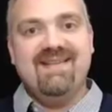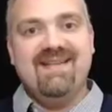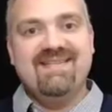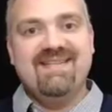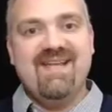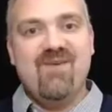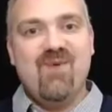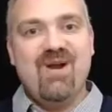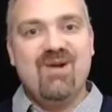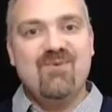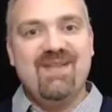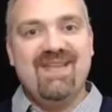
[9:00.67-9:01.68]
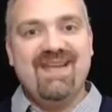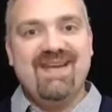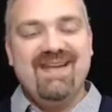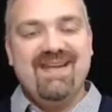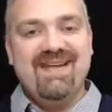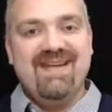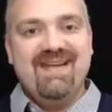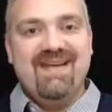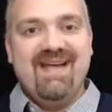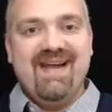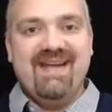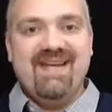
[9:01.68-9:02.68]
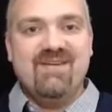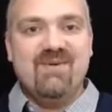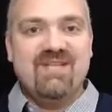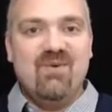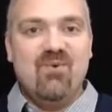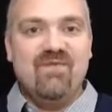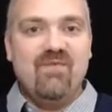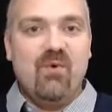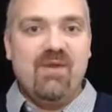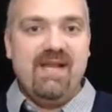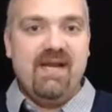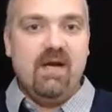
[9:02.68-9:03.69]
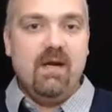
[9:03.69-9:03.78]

let's get weird with it. I got an interesting word for you here